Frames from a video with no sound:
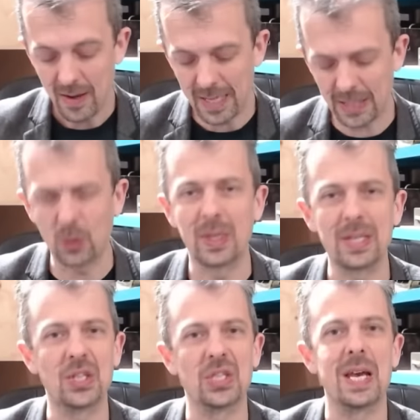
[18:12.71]
is all
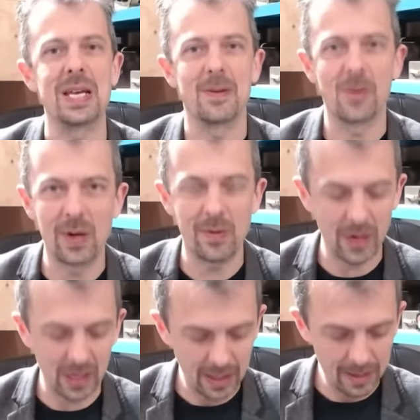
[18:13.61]
insane, quite
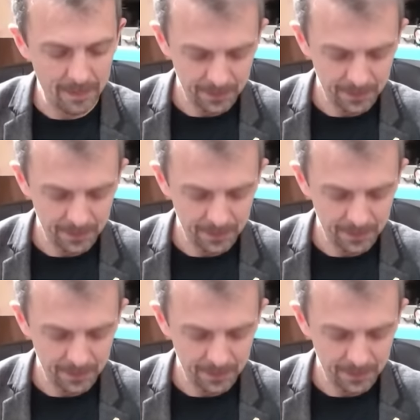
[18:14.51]
frankly.